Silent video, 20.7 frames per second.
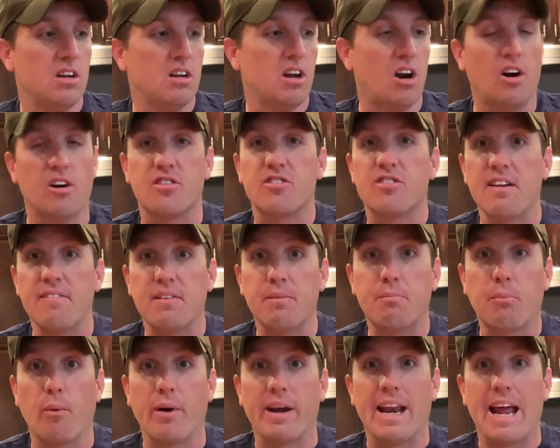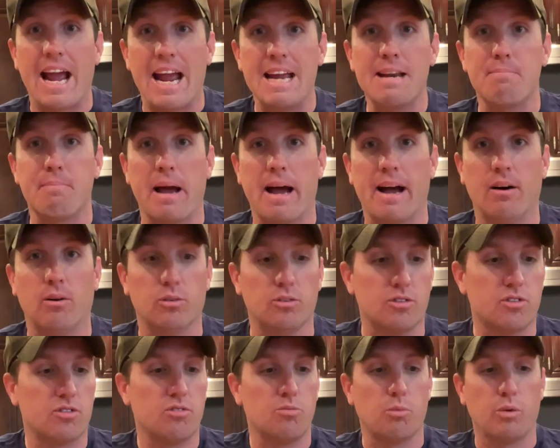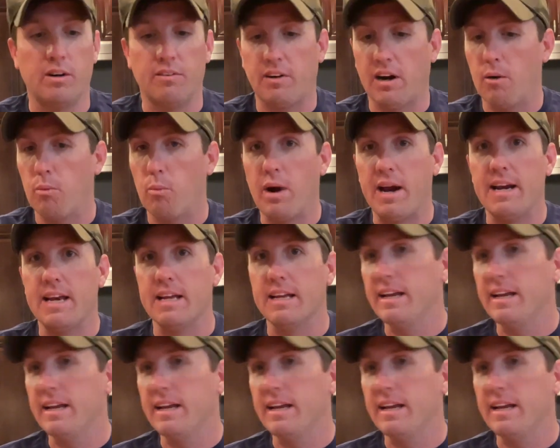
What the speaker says: or 7.8 pounds whenever I weighed it